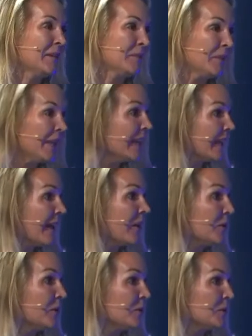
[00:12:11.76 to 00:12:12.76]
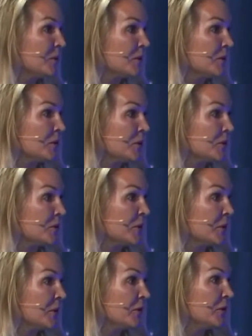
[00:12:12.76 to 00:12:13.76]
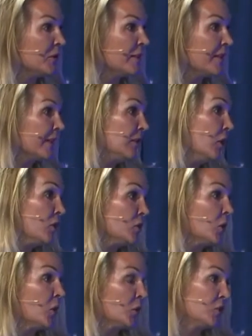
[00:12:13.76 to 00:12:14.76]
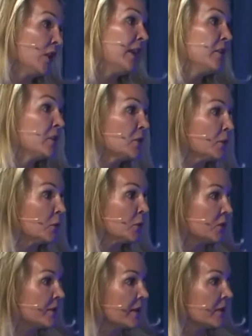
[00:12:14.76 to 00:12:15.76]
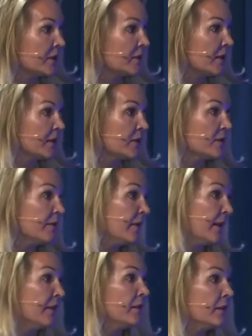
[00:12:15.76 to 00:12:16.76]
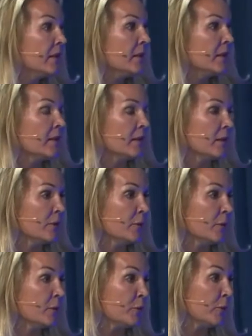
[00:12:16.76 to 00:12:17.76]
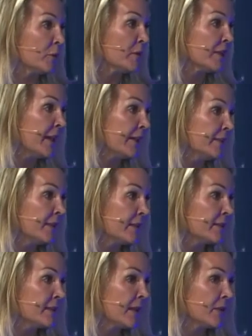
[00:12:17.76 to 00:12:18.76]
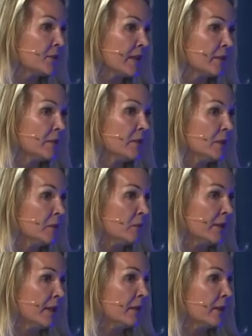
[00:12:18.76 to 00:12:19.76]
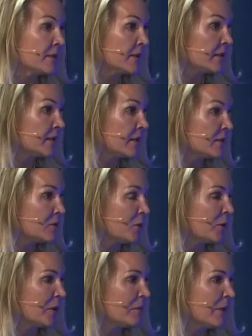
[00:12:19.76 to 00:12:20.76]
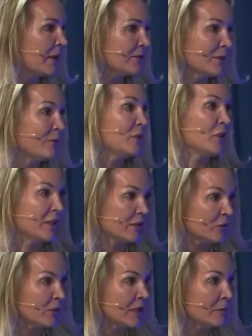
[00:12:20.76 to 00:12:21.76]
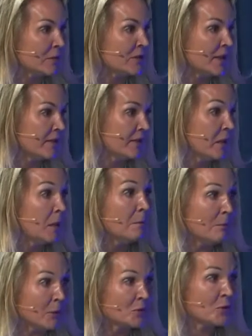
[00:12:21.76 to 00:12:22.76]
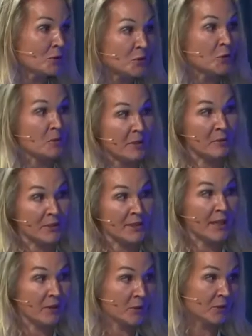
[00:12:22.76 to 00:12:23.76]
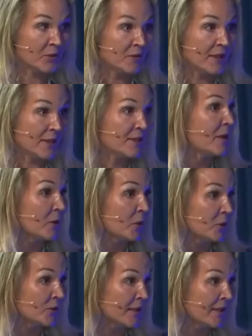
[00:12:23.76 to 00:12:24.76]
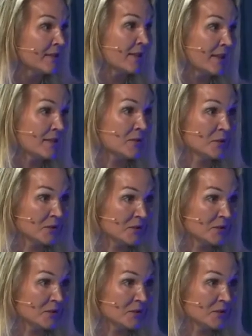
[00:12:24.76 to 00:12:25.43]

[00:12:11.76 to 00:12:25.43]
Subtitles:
Erik, how do you see the technological challenges? Of course, they are there for recycling textiles. And when Nicolas is talking about envisioning 20% post-consumer recycled textile content, let's not